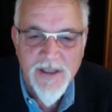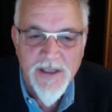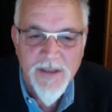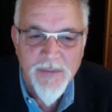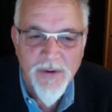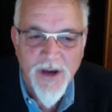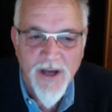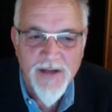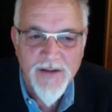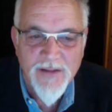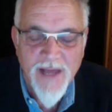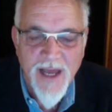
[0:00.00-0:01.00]
Prior to
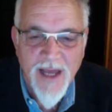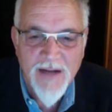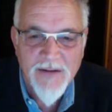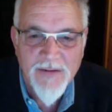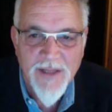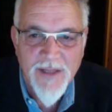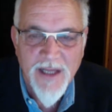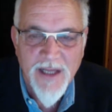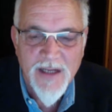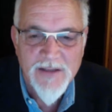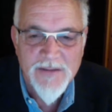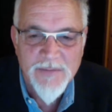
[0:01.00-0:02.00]
that, the
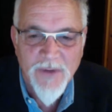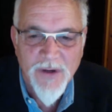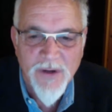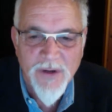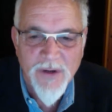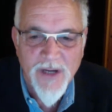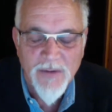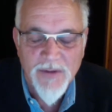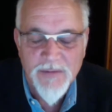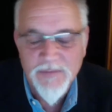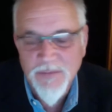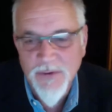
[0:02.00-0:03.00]
English monarch, or the
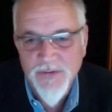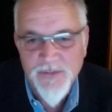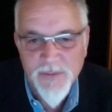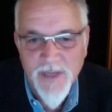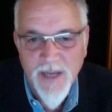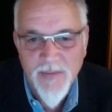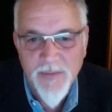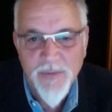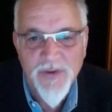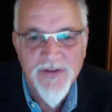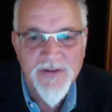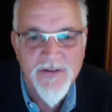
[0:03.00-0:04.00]
person who became the
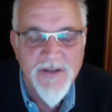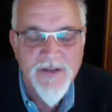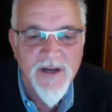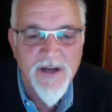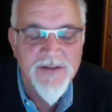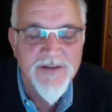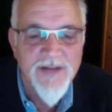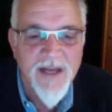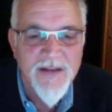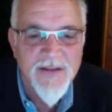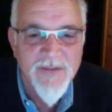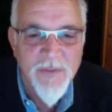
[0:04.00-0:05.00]
president of the United
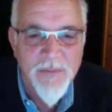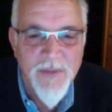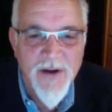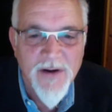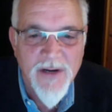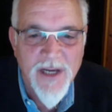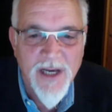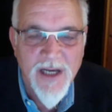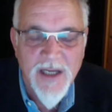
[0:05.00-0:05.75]
States of America,